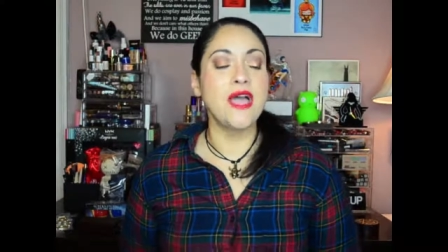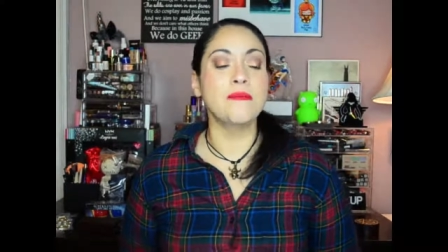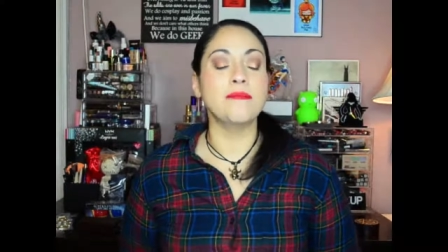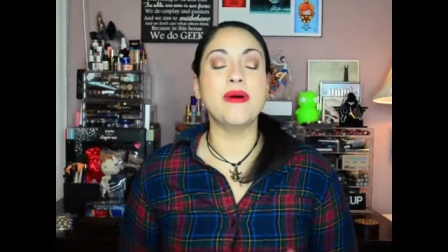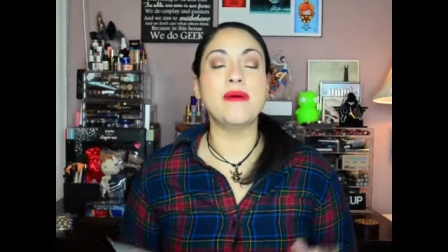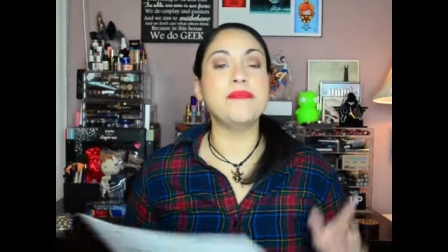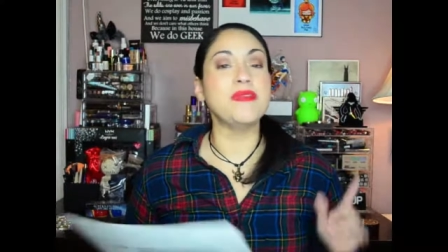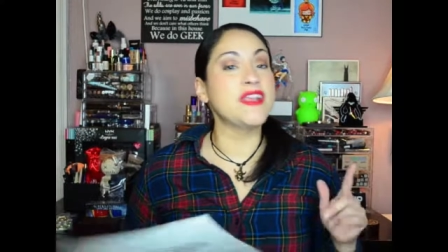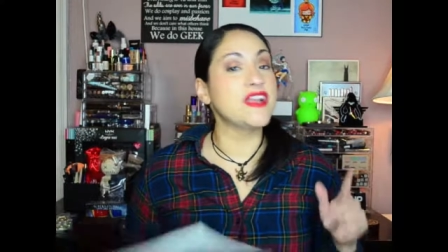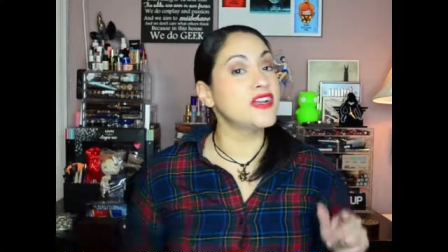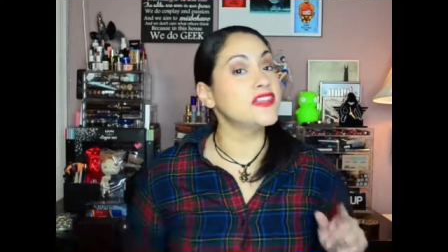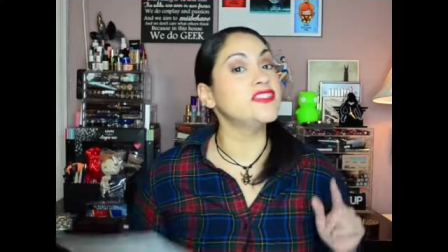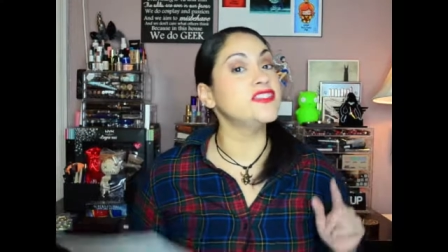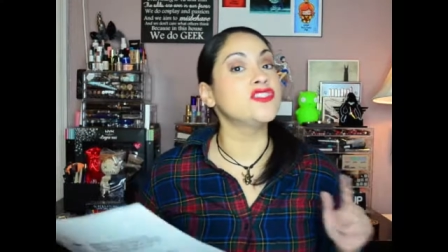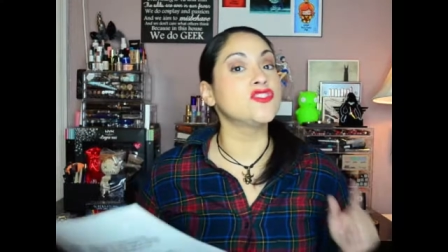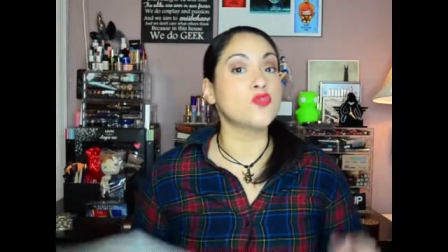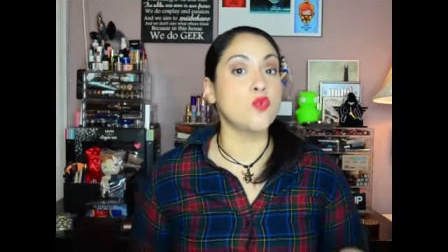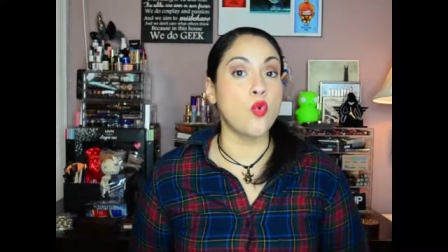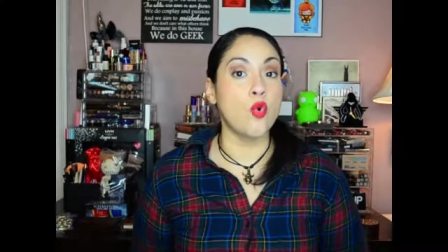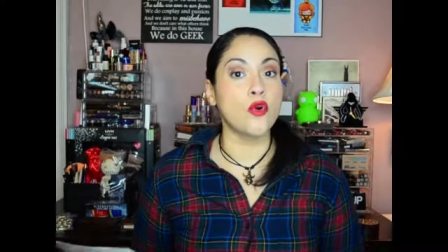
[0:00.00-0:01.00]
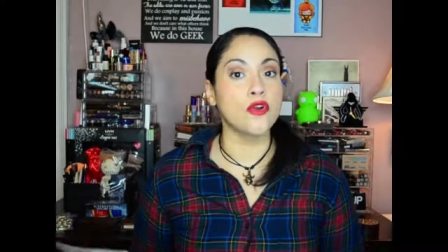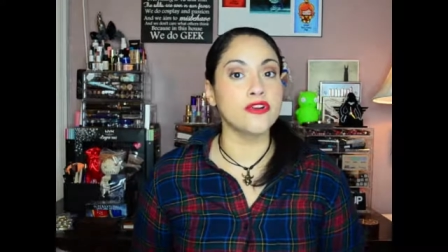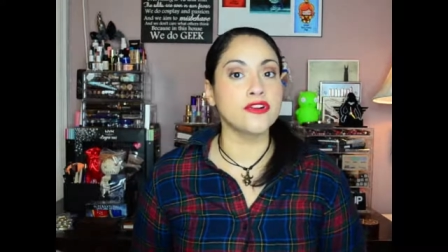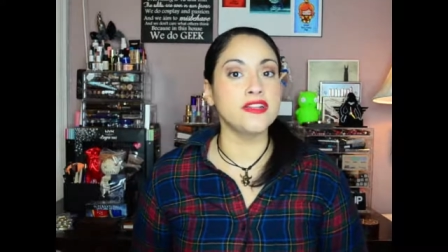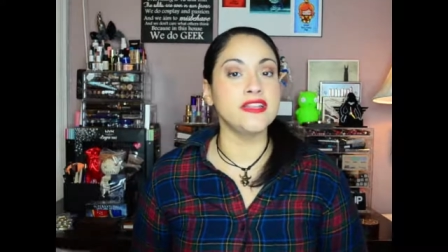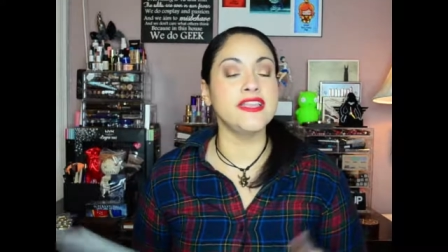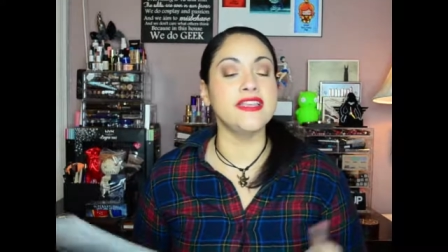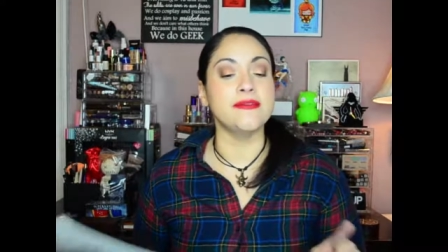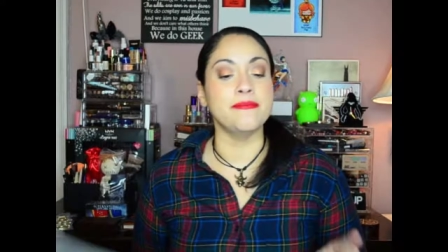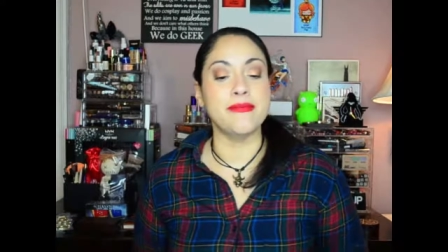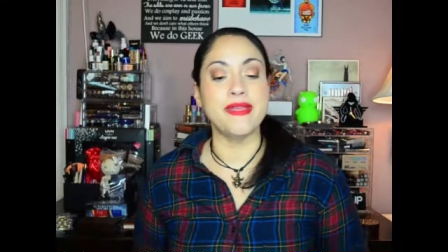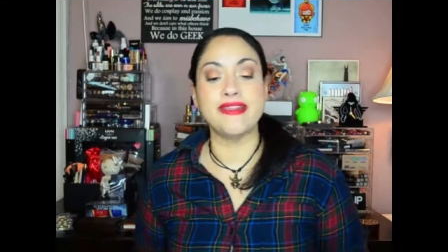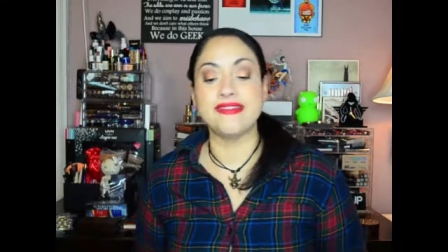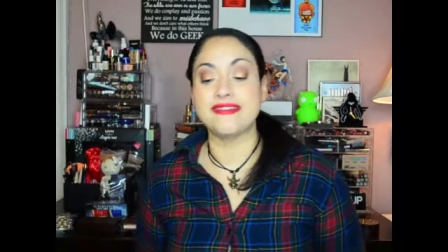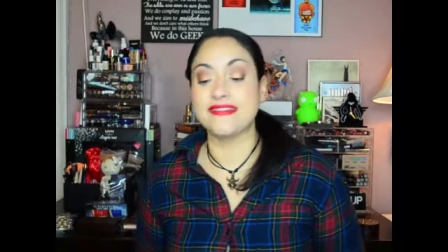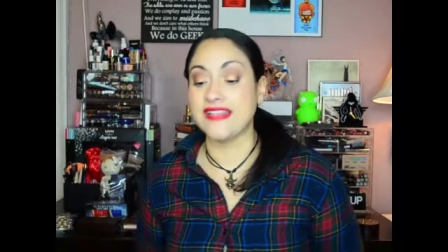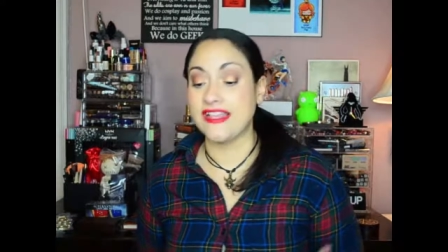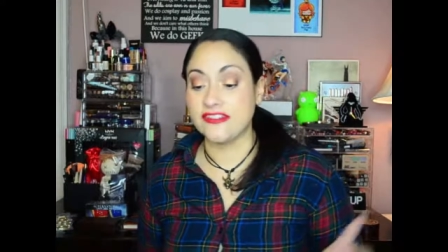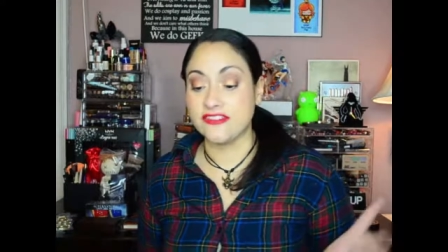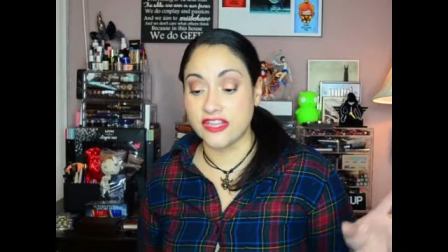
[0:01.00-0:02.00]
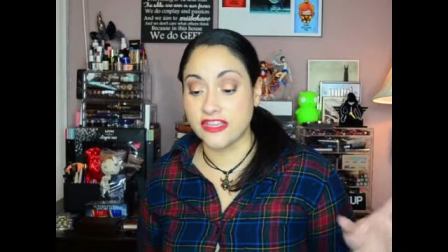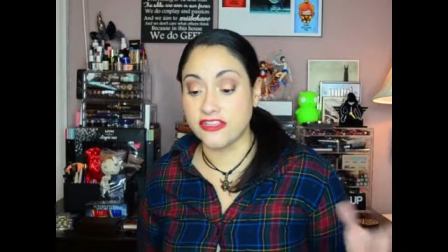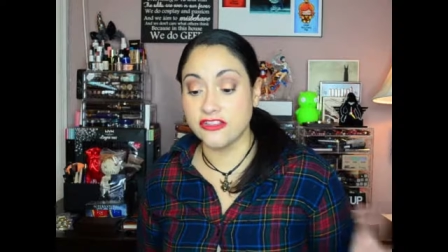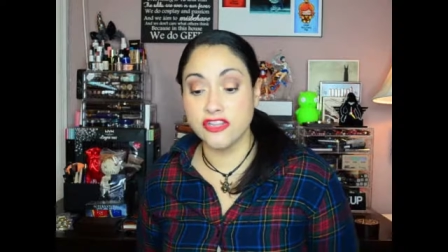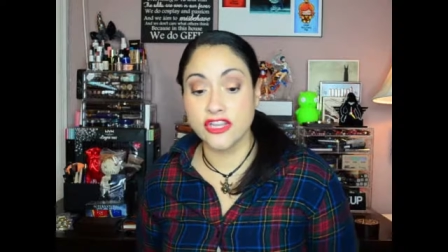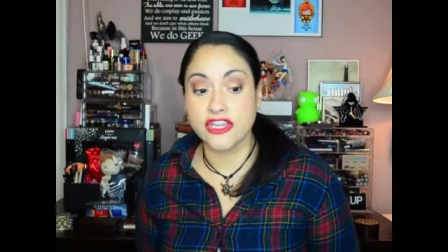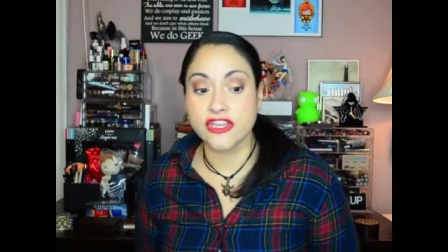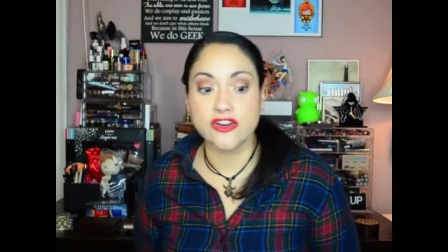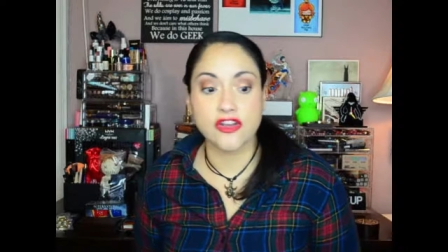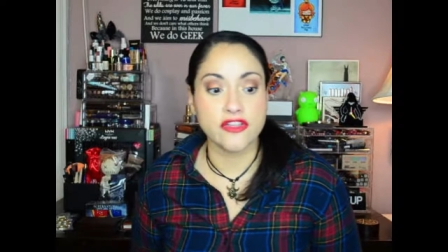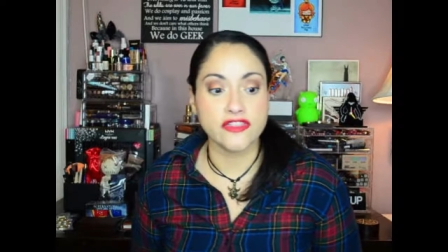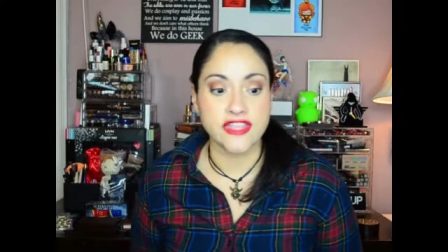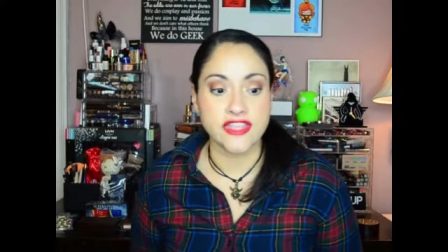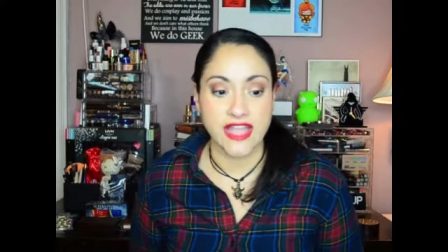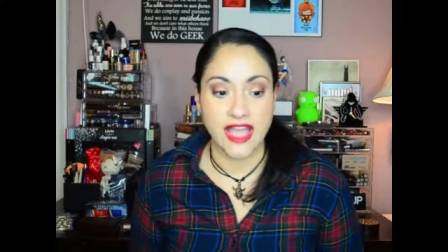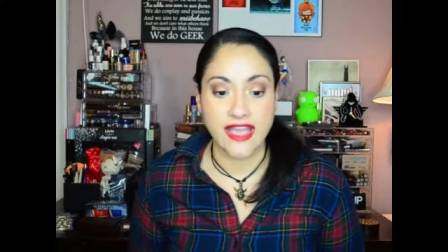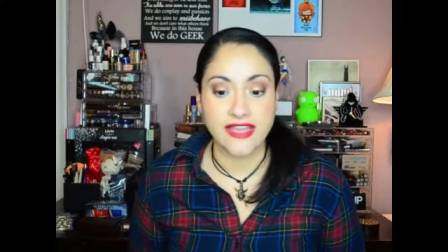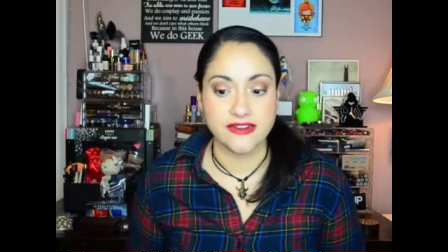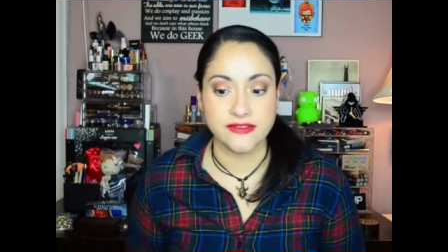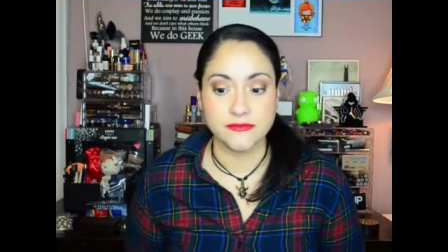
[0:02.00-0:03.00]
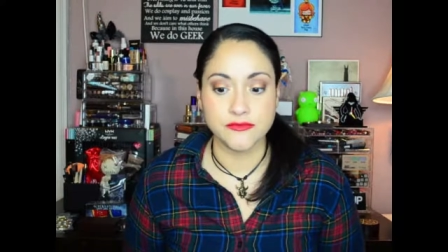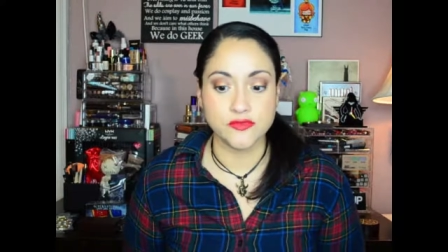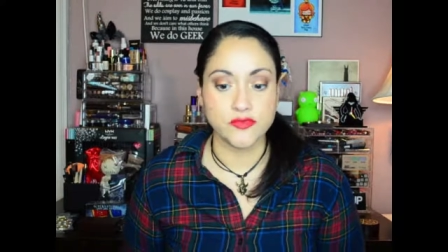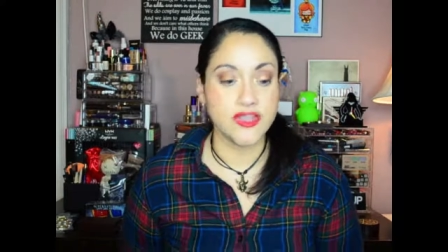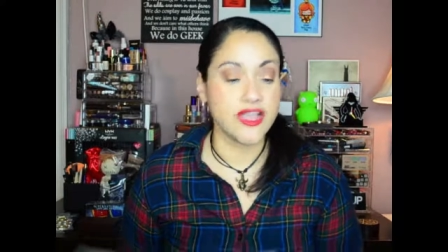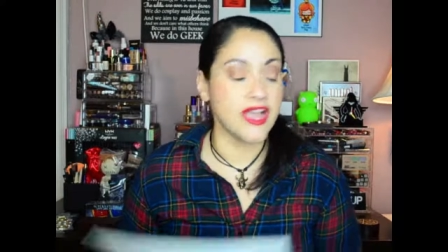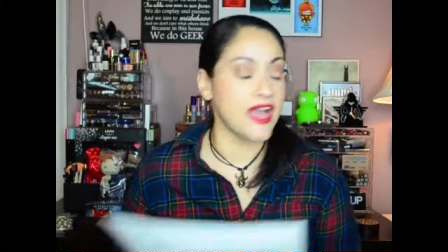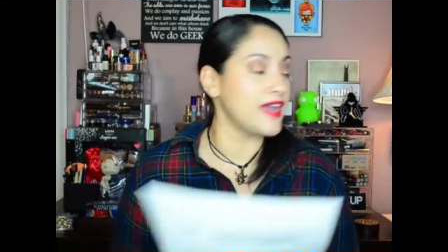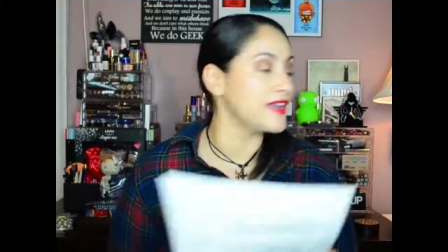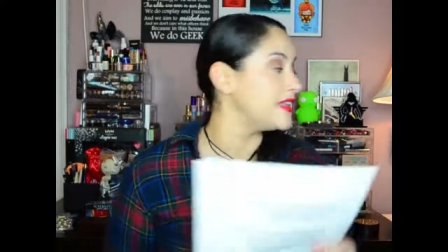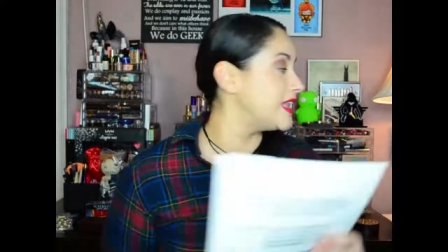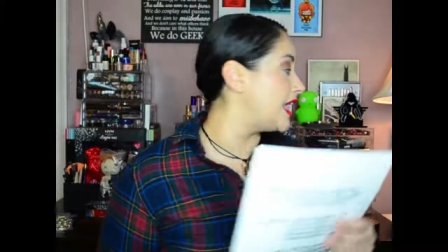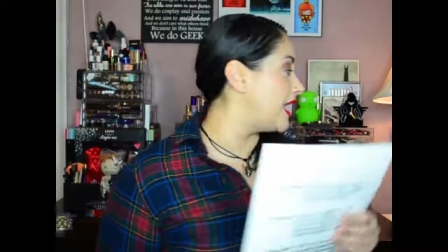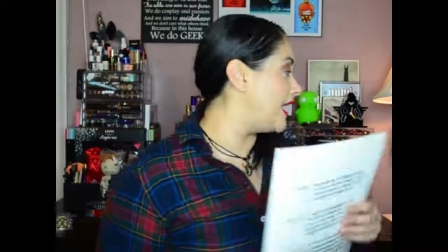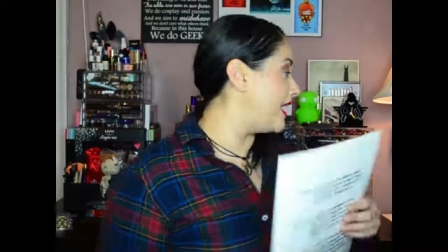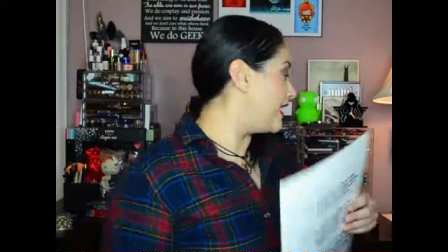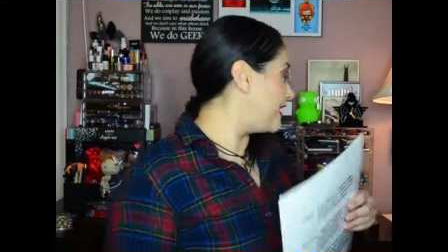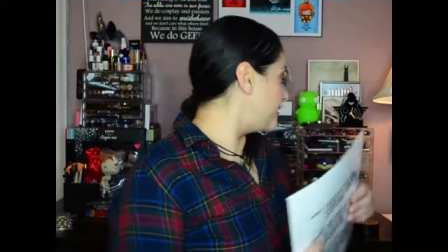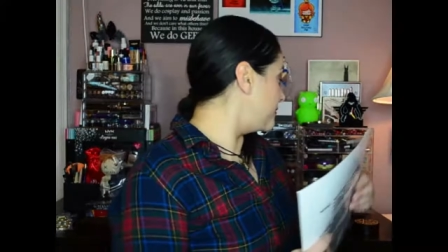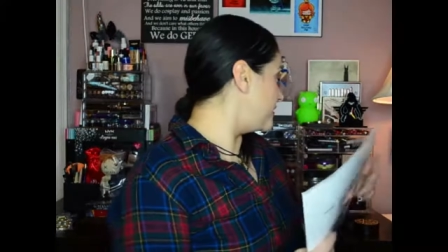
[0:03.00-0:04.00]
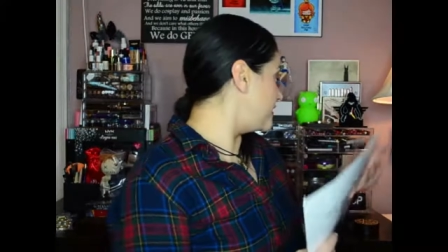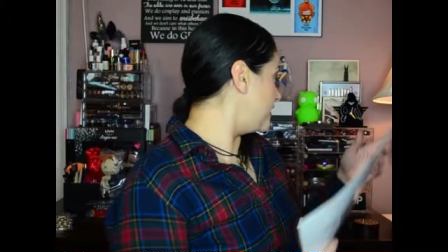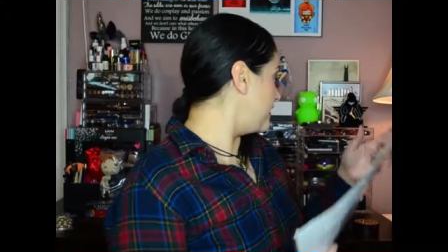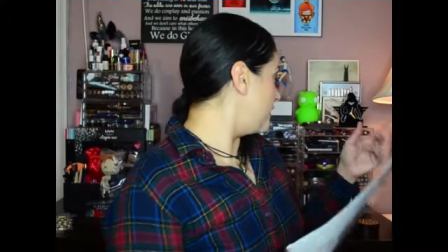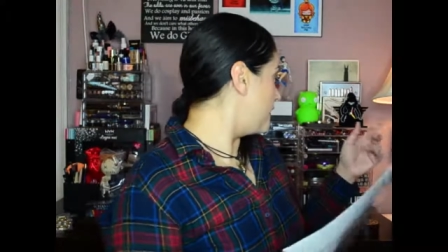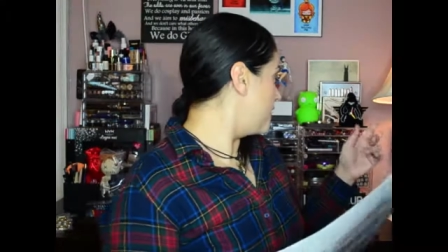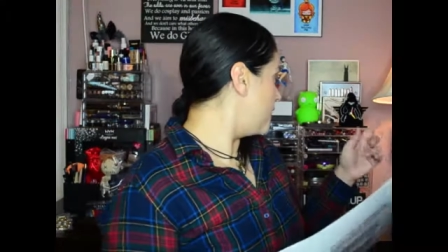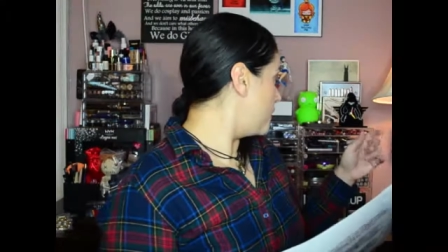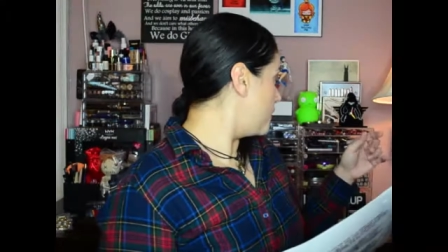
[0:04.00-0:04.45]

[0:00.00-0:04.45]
But because it's quarterly, it makes sense. Like, look at all the items. We got, like, let me see.